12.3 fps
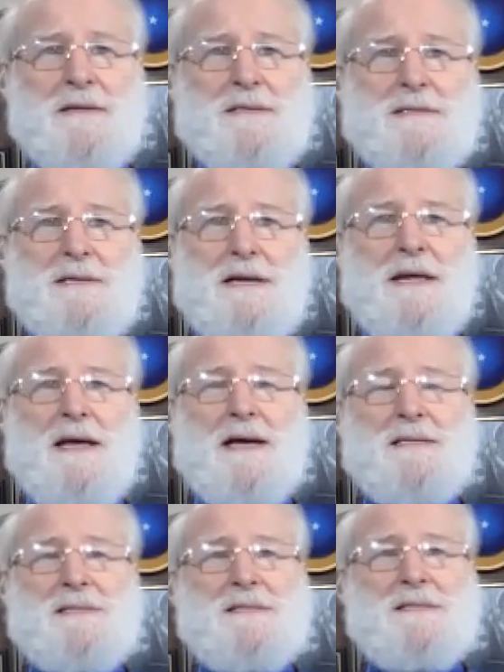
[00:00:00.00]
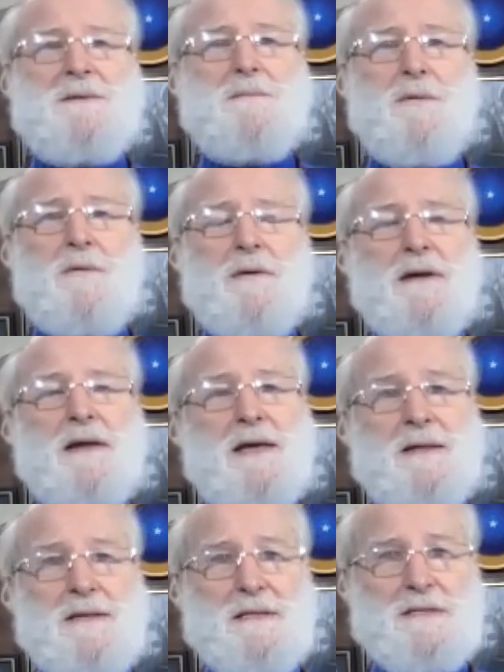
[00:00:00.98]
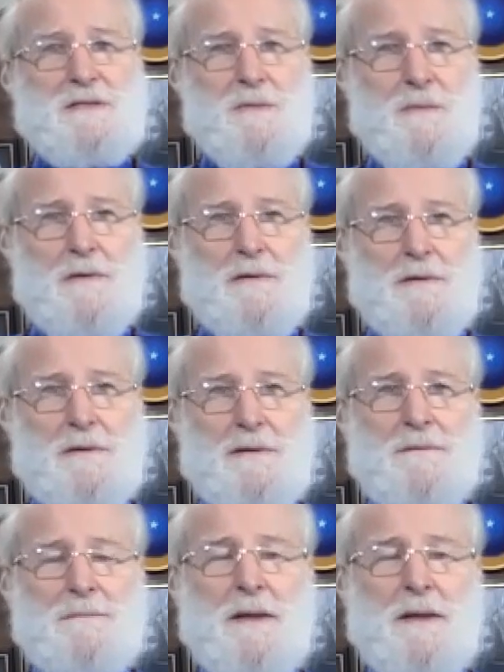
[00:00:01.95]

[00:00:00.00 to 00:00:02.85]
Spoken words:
us that yes, it's important in this world